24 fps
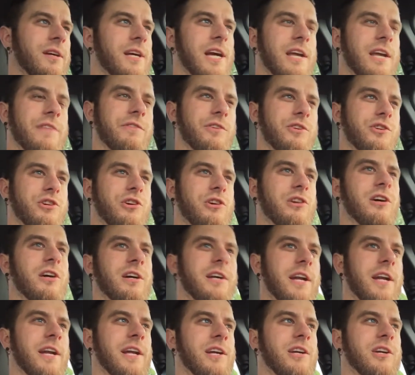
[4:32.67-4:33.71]
in the truck,
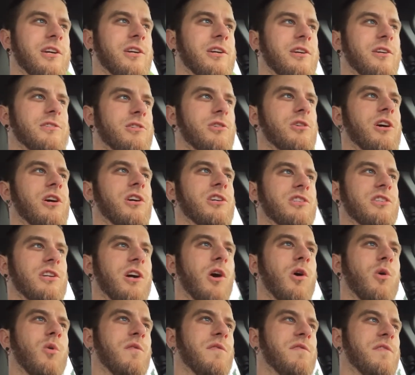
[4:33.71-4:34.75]
and it crushed the
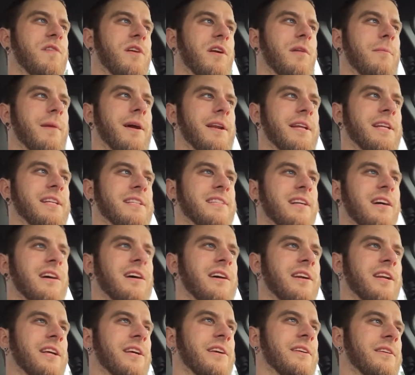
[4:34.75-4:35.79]
whole front of my
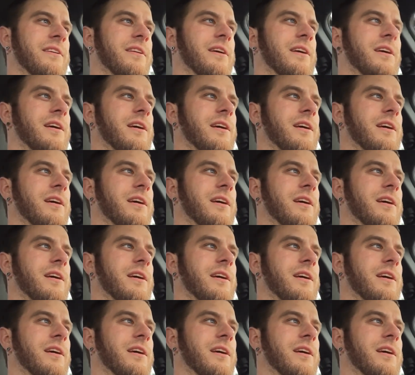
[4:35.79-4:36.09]
Nissan in.